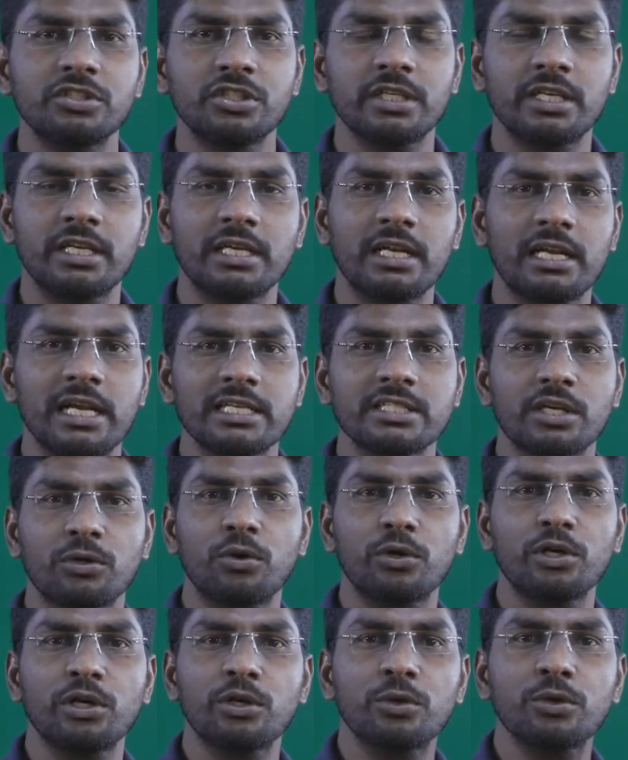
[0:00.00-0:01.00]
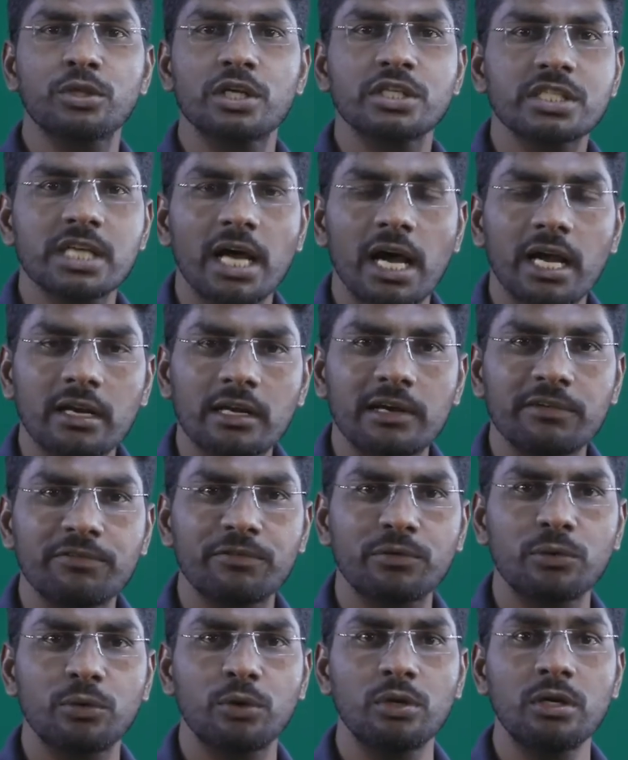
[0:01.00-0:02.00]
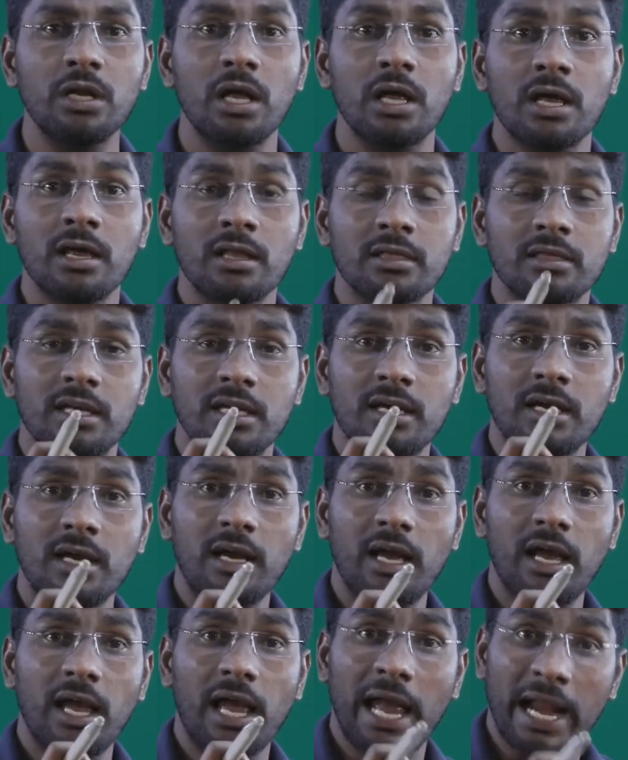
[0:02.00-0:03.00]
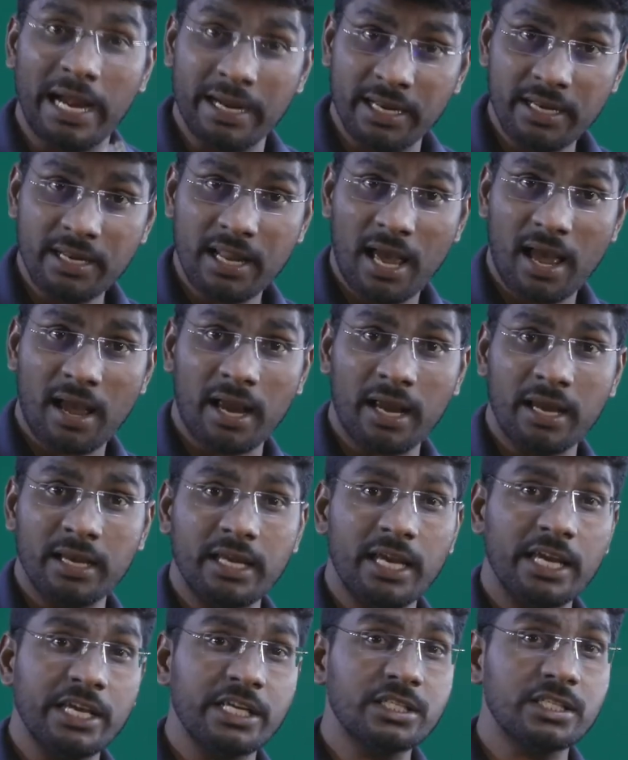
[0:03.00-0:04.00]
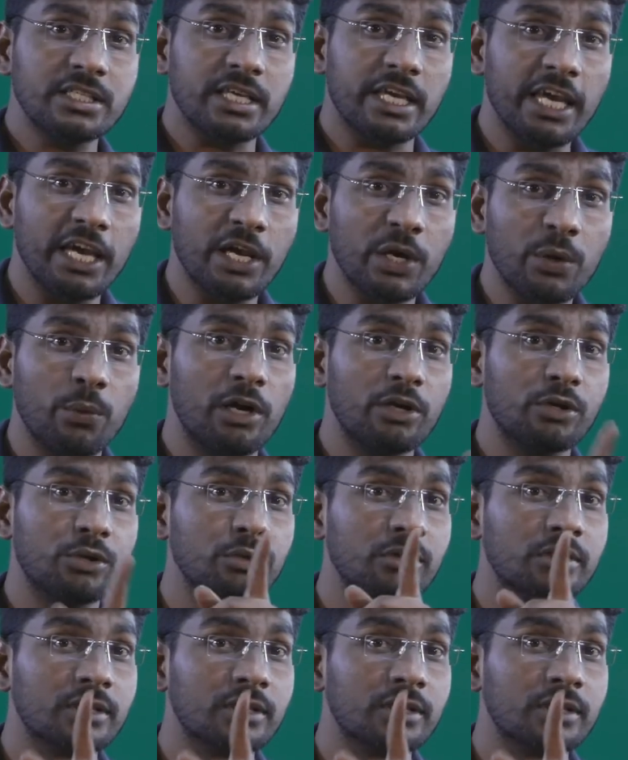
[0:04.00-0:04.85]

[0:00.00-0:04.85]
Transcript: theory class. According to the Chargaff rule, the adenine is equal to